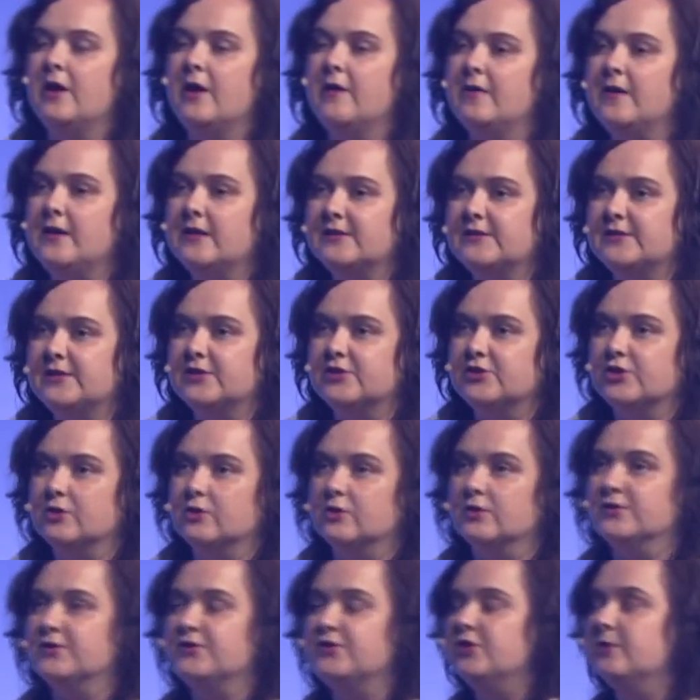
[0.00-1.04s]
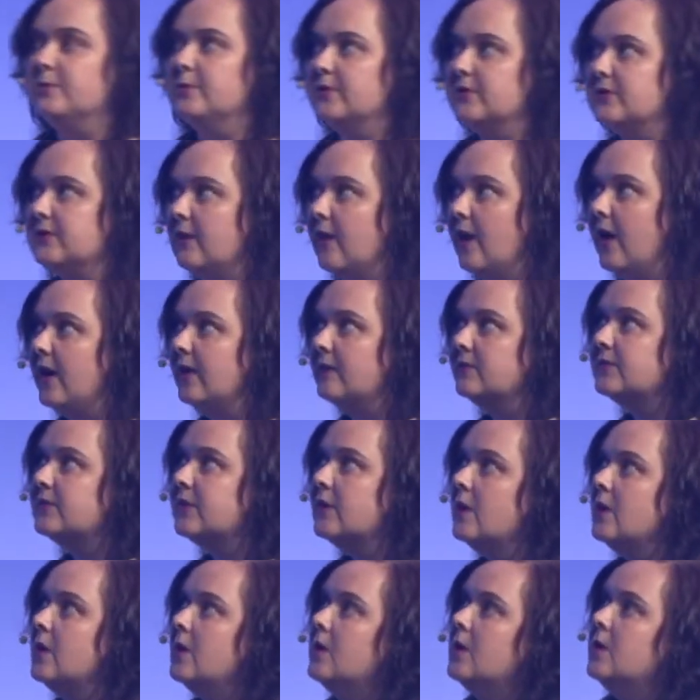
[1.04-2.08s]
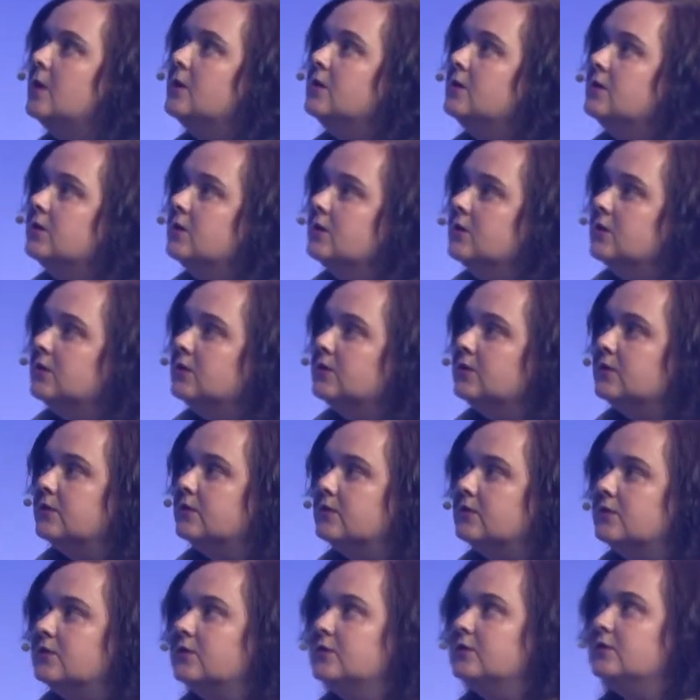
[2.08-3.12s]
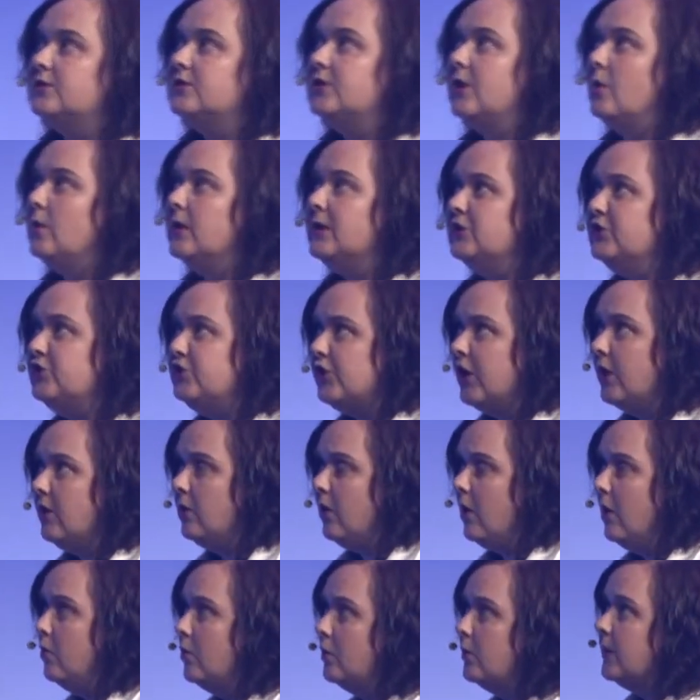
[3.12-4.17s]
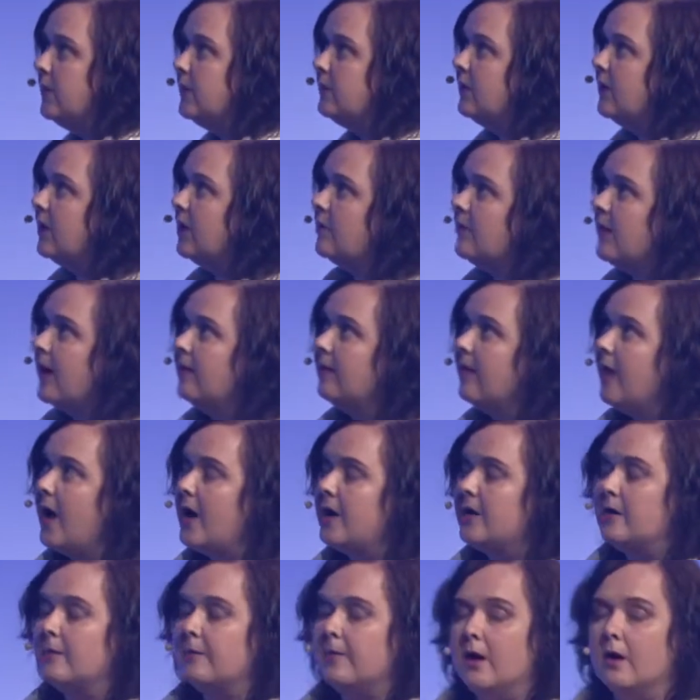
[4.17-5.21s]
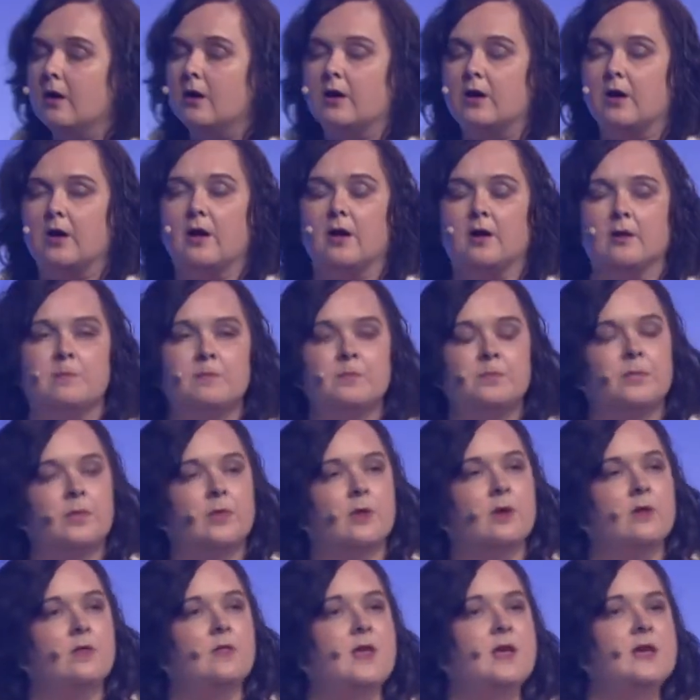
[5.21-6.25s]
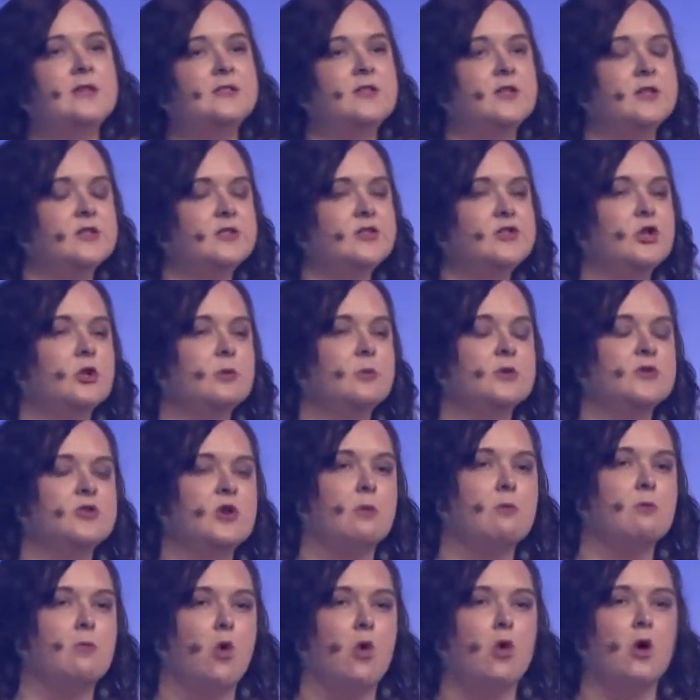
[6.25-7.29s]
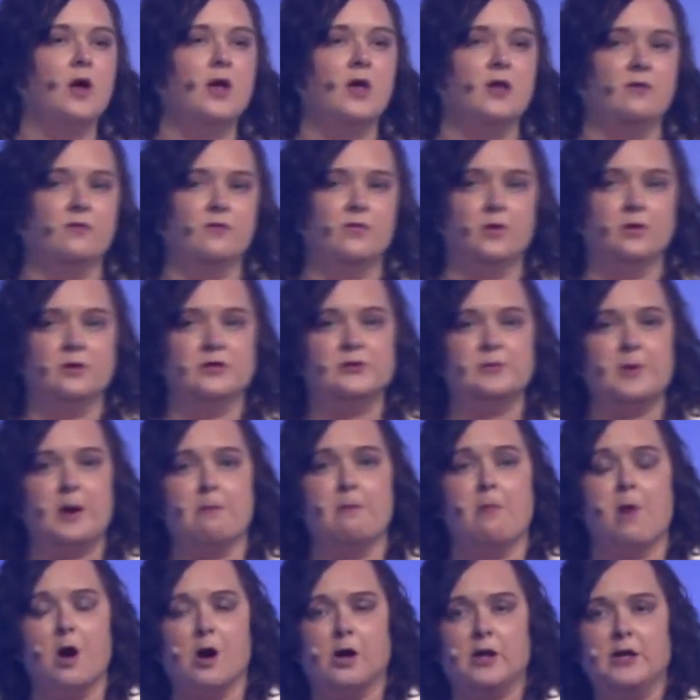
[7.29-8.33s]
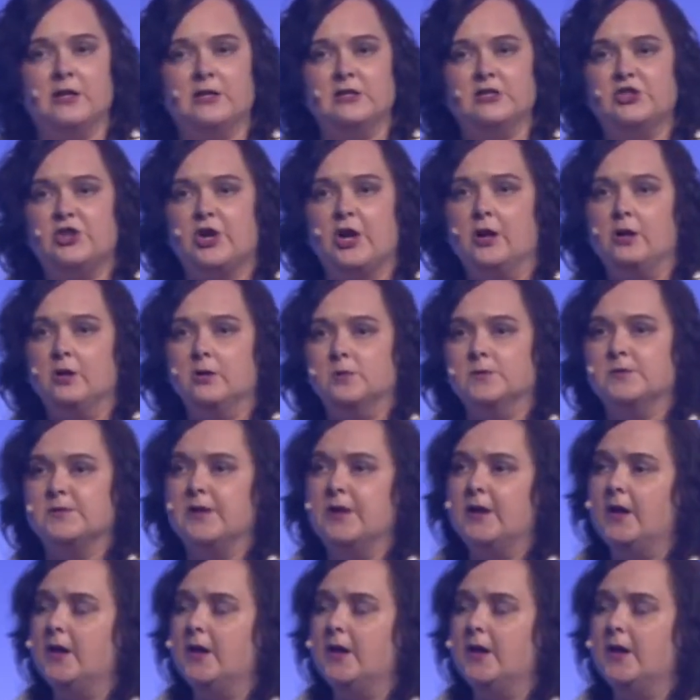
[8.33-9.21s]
in these digital consumers' lives. So in general, when we think about Latin America, These consumers are more influenced by marketing channels than